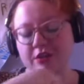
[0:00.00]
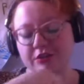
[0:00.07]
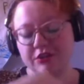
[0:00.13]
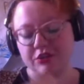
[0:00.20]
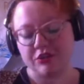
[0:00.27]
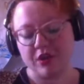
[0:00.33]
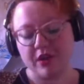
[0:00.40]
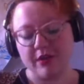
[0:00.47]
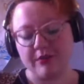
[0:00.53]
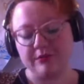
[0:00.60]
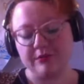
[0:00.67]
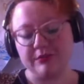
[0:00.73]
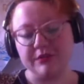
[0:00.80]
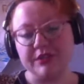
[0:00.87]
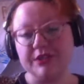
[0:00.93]

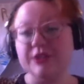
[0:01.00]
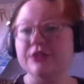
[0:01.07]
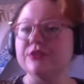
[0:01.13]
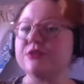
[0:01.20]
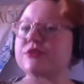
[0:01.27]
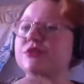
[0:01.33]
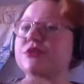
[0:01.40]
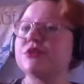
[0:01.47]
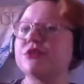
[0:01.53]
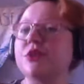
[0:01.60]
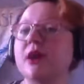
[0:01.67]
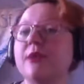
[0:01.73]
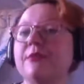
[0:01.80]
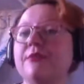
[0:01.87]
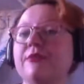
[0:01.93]
strum, 2,
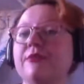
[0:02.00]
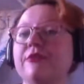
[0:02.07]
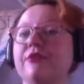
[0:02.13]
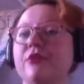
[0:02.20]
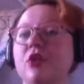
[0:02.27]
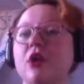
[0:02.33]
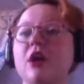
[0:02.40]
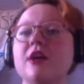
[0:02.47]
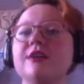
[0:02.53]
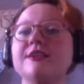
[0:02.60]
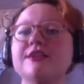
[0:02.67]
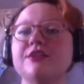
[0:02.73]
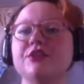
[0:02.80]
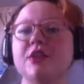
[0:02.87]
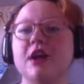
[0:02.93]
strum, 4,
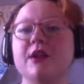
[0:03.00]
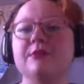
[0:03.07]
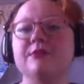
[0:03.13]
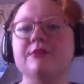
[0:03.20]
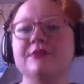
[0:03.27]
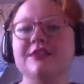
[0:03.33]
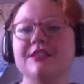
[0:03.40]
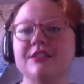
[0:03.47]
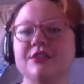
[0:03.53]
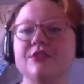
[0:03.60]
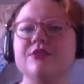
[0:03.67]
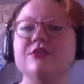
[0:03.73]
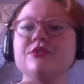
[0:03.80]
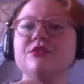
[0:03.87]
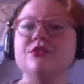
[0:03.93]
strum,
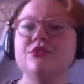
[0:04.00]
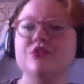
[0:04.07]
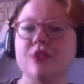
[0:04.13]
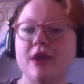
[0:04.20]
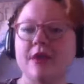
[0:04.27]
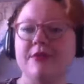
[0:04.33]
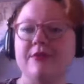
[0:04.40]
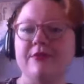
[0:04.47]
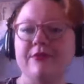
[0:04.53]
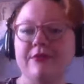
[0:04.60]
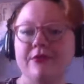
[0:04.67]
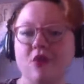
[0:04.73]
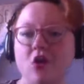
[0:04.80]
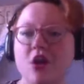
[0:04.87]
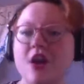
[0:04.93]
2, strum,
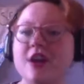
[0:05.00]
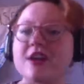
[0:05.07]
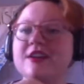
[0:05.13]
4,